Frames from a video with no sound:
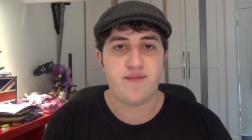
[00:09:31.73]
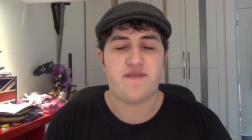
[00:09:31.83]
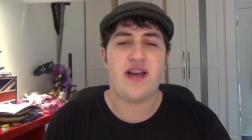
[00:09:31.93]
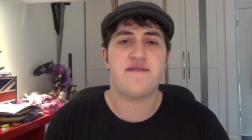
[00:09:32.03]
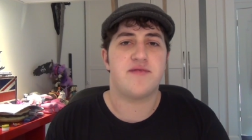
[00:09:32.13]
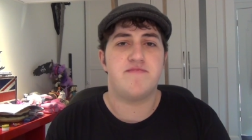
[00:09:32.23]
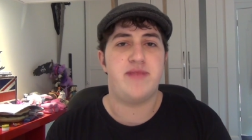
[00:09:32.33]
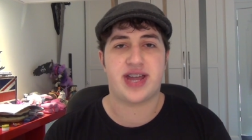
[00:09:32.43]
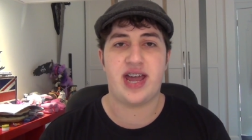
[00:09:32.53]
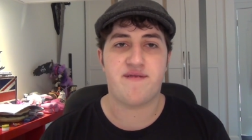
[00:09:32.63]
My favourite
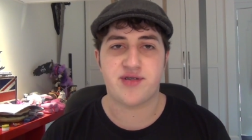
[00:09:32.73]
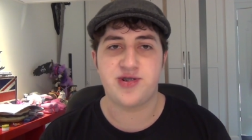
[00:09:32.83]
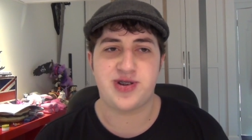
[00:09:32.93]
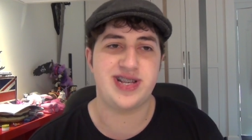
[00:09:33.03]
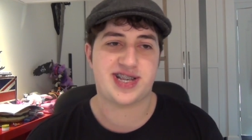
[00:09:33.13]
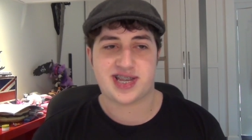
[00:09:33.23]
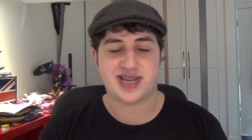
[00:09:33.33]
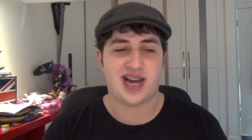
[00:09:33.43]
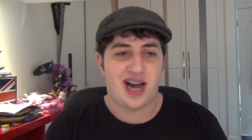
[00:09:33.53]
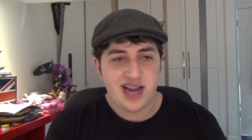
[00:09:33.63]
Mega Evolution is
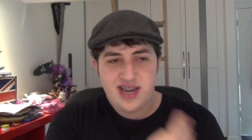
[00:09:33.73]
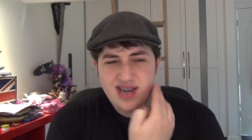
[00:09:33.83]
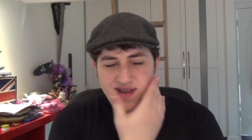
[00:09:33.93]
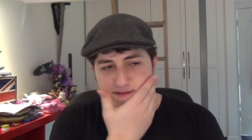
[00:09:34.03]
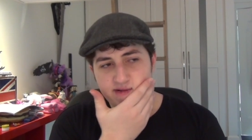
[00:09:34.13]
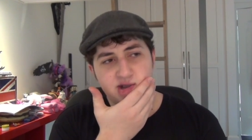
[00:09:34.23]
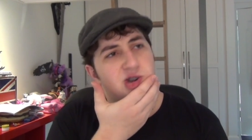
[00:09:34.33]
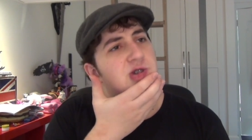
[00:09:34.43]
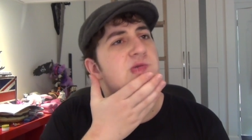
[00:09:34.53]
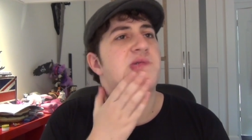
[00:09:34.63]
kind of a
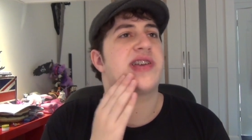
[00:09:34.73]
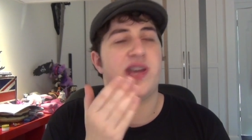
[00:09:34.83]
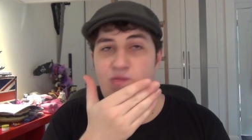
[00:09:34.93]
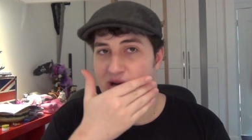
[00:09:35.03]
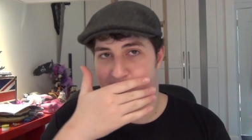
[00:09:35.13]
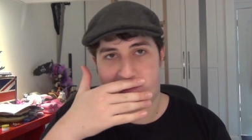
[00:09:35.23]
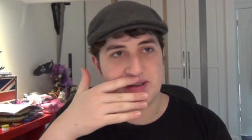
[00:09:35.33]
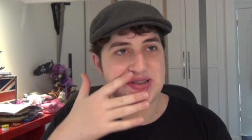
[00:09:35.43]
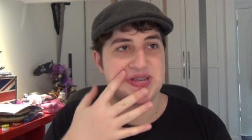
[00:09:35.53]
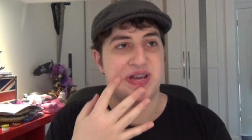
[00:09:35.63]
tricky one,
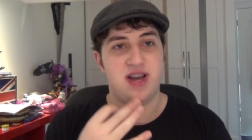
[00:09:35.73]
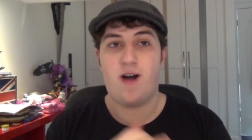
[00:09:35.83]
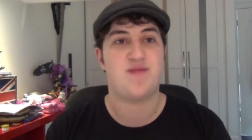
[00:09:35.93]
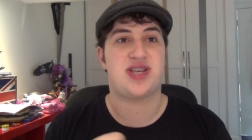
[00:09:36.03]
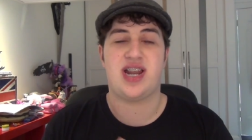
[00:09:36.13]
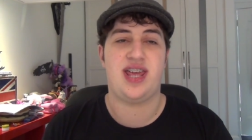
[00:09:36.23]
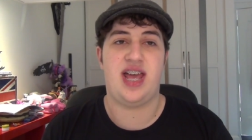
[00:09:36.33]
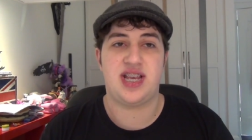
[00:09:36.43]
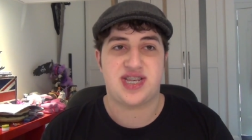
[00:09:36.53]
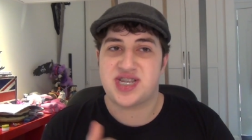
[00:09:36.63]
because obviously
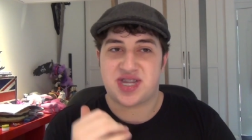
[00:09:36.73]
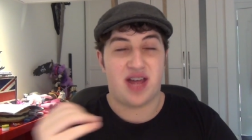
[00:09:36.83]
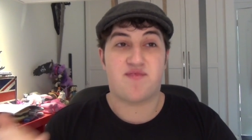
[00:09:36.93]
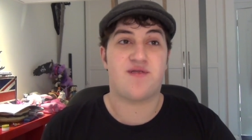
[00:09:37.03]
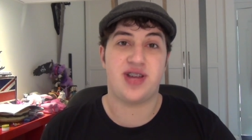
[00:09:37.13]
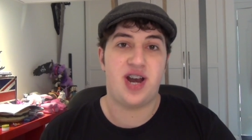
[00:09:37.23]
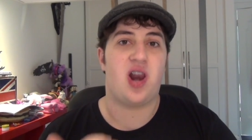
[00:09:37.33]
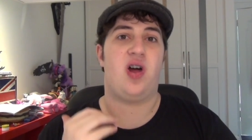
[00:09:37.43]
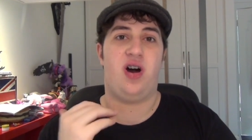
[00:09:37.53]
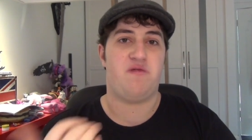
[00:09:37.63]
there's, they brought in
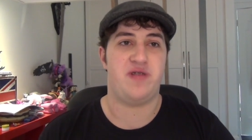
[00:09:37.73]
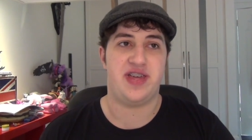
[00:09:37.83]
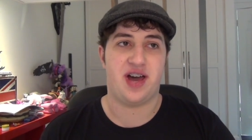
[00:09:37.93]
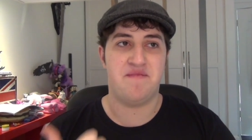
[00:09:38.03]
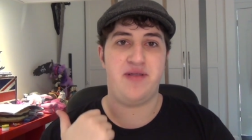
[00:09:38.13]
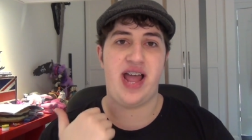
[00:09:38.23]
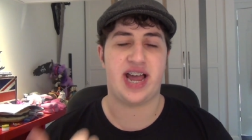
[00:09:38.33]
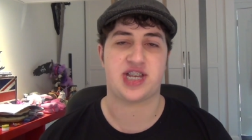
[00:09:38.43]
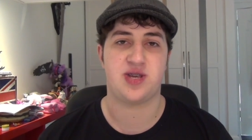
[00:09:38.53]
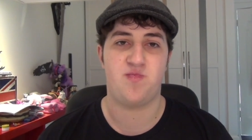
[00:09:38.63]
a lot with um,
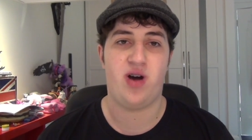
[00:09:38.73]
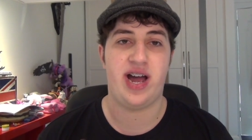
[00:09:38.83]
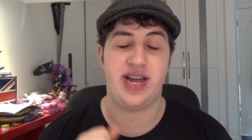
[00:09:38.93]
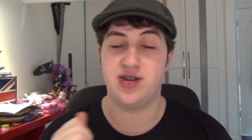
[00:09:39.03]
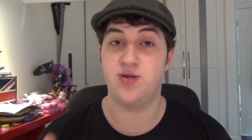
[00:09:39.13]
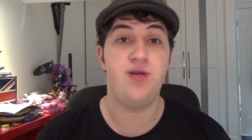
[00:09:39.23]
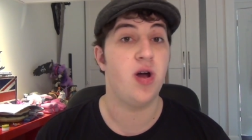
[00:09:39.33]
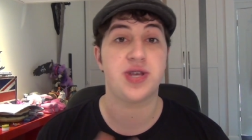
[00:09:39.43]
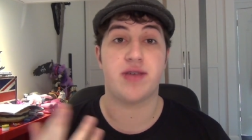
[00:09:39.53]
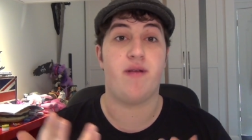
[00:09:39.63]
X and Y, and who
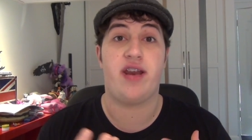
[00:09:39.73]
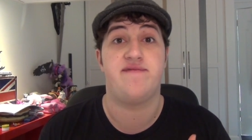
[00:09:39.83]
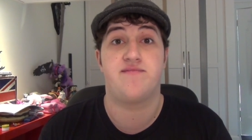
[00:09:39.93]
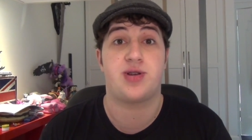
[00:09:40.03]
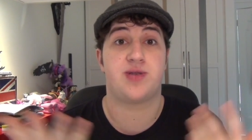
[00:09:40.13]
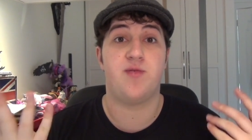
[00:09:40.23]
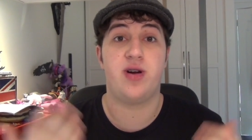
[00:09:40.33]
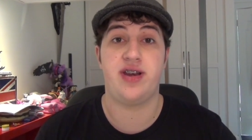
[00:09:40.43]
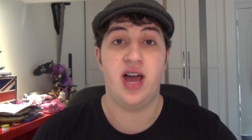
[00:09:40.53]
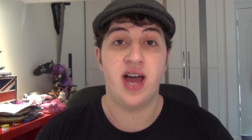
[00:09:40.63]
knows, they might even bring some
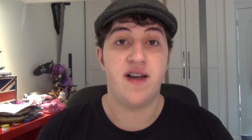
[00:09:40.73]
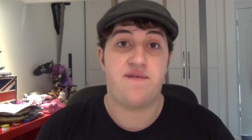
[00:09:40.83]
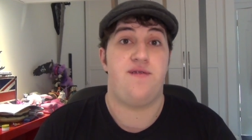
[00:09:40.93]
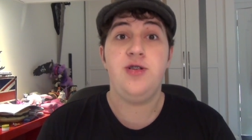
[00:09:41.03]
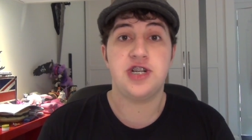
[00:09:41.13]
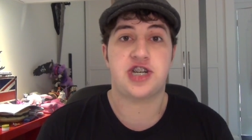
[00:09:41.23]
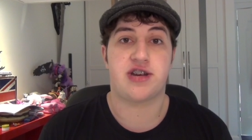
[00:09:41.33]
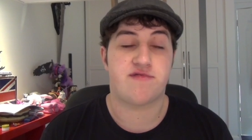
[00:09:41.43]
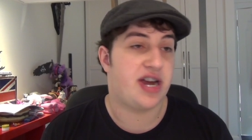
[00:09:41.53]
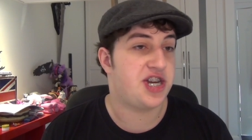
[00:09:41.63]
more in future
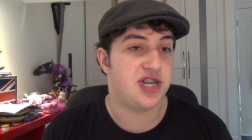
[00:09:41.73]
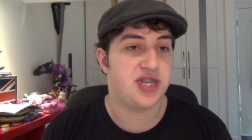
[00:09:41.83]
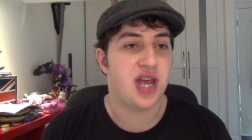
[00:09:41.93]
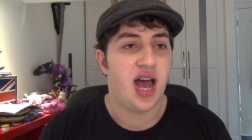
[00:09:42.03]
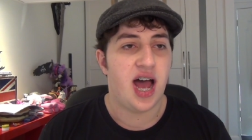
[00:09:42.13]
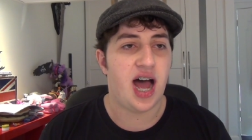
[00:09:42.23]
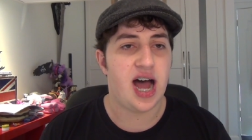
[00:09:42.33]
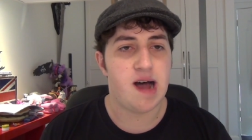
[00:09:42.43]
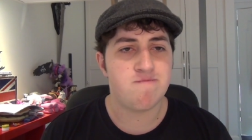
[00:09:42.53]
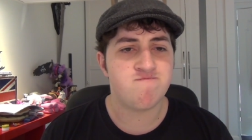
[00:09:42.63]
generations.
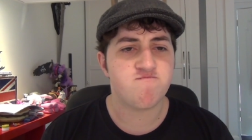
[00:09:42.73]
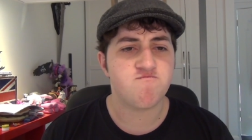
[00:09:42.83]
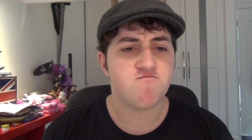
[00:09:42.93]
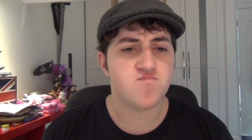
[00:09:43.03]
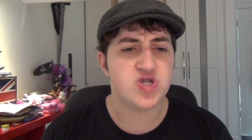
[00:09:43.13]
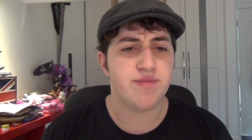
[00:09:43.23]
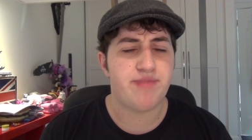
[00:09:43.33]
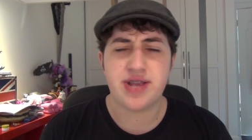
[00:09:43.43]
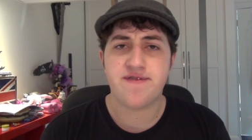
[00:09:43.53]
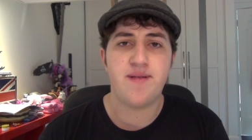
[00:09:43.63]
Um,
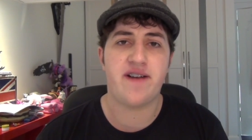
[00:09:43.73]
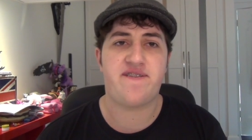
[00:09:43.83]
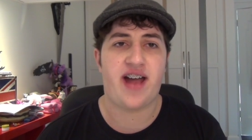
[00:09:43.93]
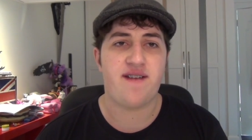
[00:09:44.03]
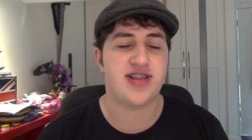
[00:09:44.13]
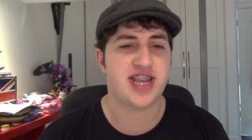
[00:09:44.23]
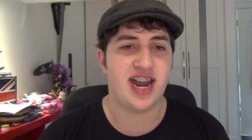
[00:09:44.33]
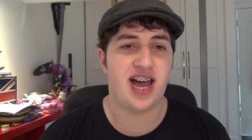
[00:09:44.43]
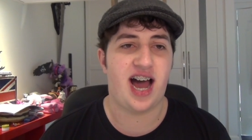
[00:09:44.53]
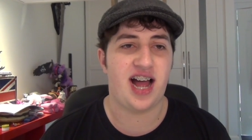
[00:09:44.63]
but as for my favourite, it's
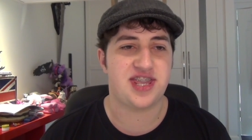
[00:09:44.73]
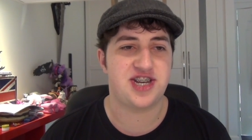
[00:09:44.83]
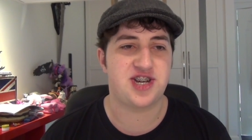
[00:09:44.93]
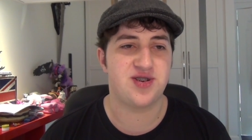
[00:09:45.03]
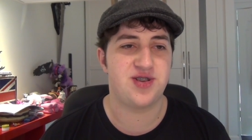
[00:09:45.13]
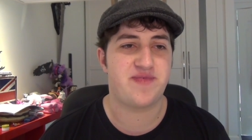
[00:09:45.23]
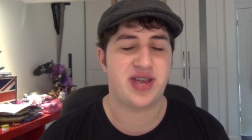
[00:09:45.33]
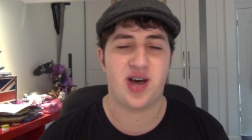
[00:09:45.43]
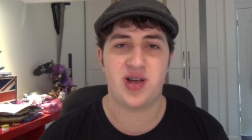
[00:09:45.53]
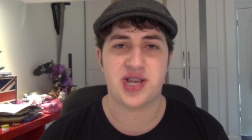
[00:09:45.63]
kind of hard to choose,
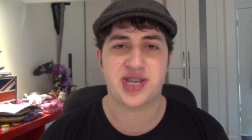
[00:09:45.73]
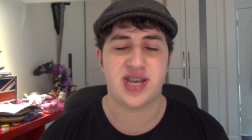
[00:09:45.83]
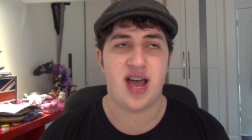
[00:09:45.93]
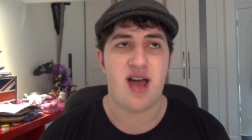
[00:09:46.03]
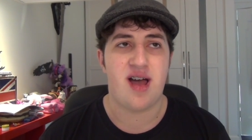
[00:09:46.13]
because